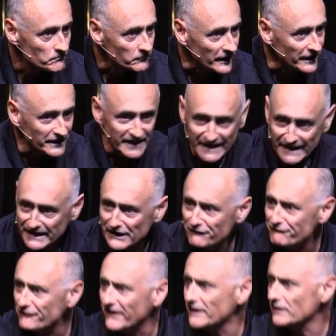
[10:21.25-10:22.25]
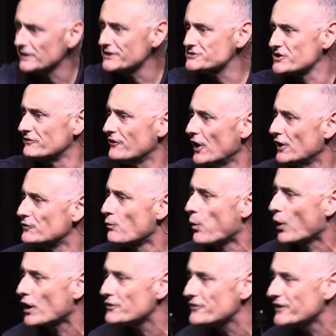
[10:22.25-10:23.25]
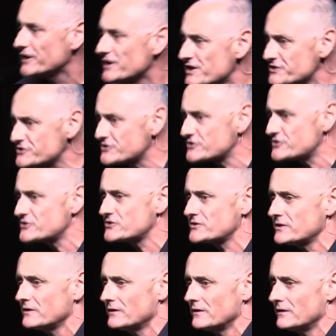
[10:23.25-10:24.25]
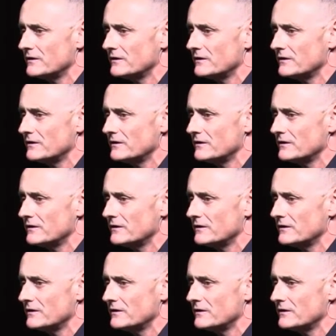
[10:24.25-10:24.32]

And any feelings of unworthiness,